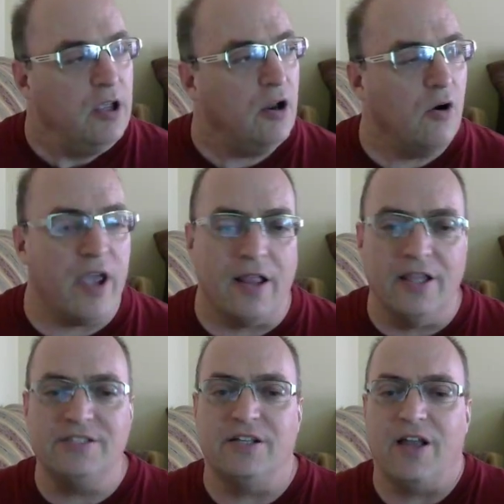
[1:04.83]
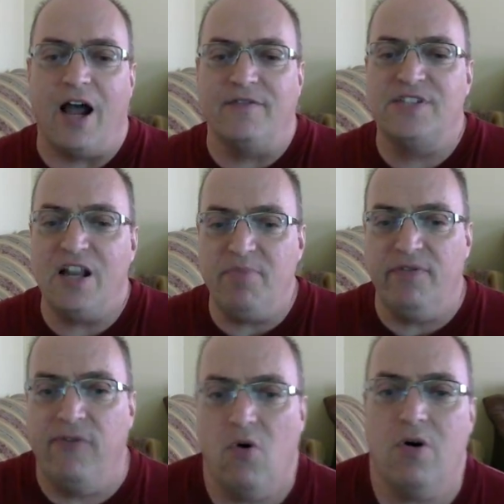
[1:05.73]
You know, okay, listen, I've said it
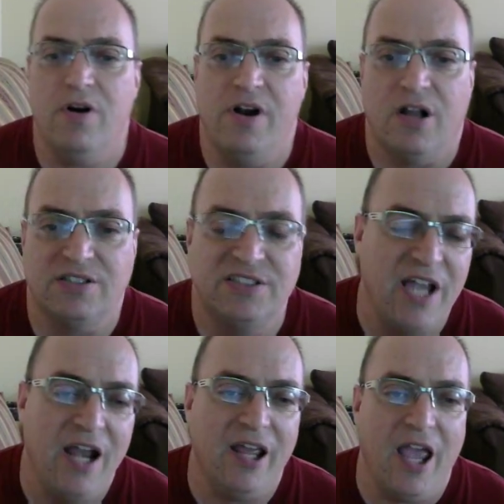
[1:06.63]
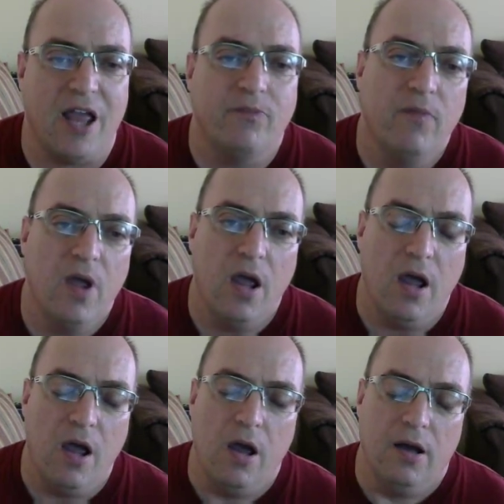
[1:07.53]
before, and I'll say it again.
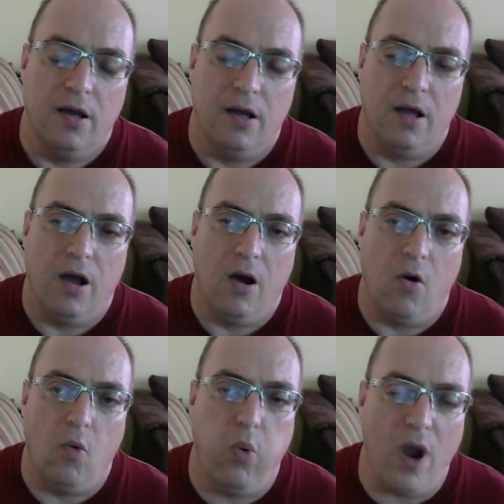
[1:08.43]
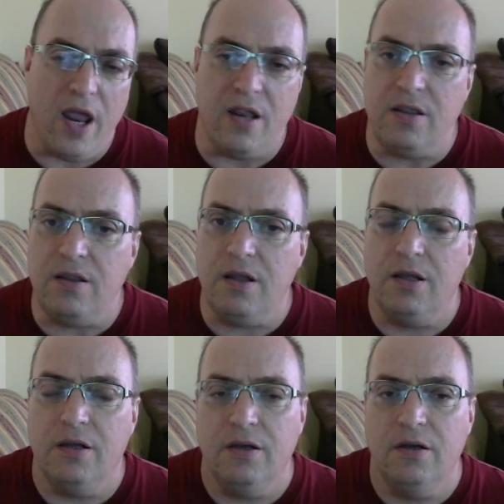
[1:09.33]
When
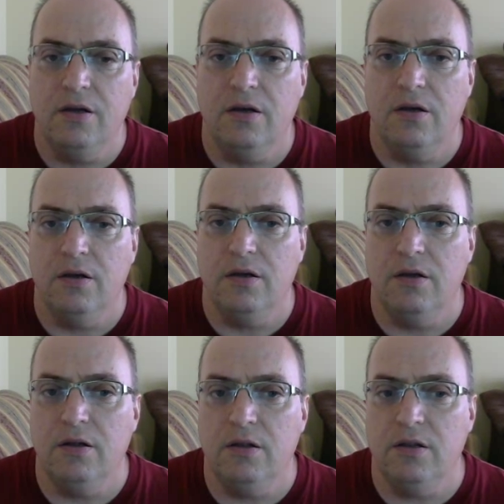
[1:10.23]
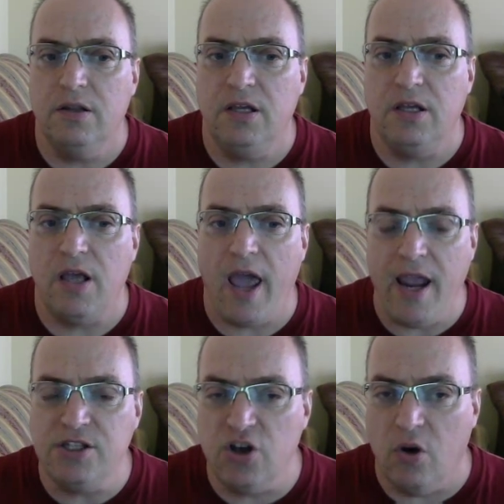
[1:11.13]
the
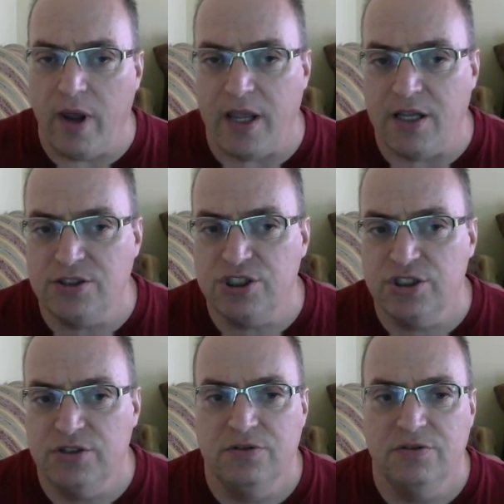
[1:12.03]
HOH